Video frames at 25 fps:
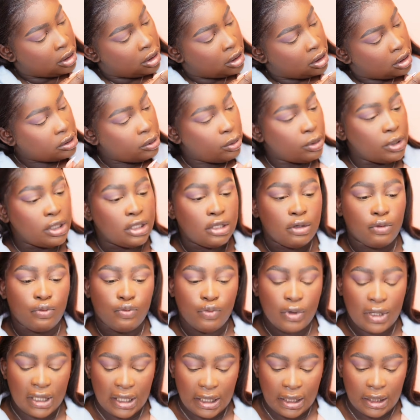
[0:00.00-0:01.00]
So I want it to
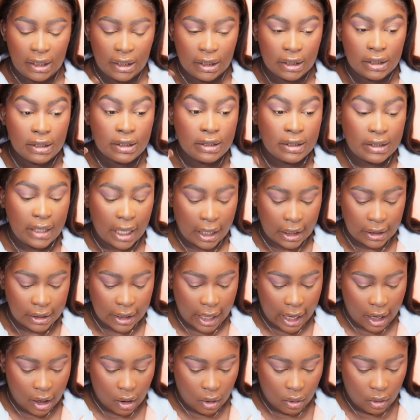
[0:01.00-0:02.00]
really stand
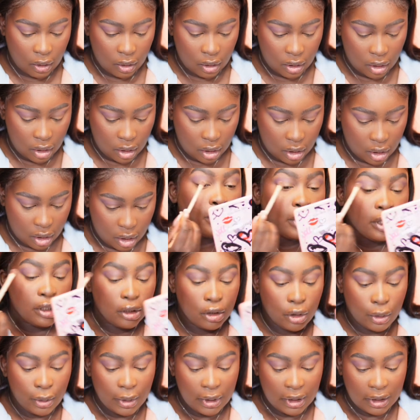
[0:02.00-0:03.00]
out. But
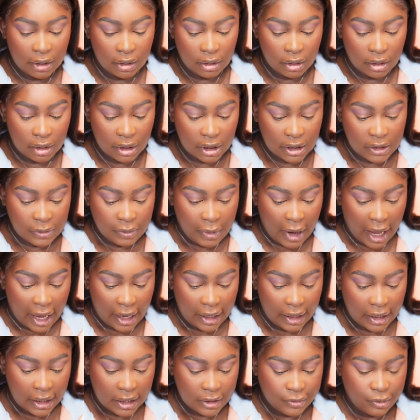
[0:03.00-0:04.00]
knowing this
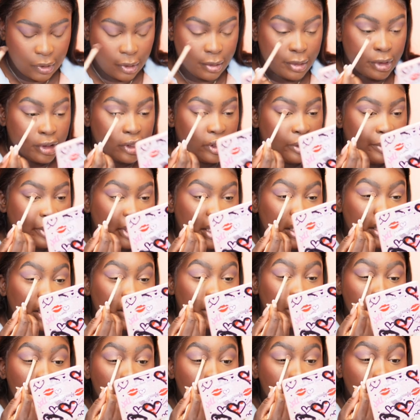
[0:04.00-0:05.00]
palette, it's probably going to be
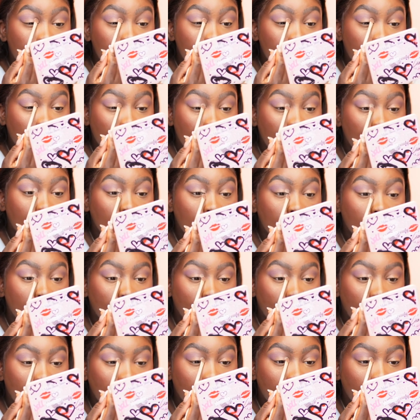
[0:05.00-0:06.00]
deep as well.
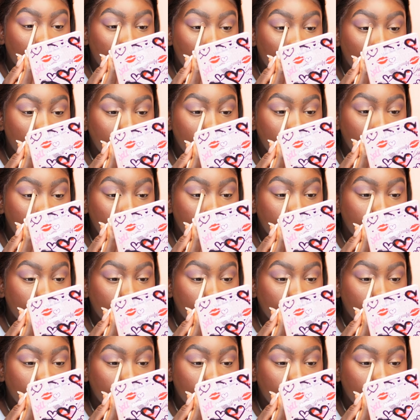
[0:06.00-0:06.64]
Okay, she's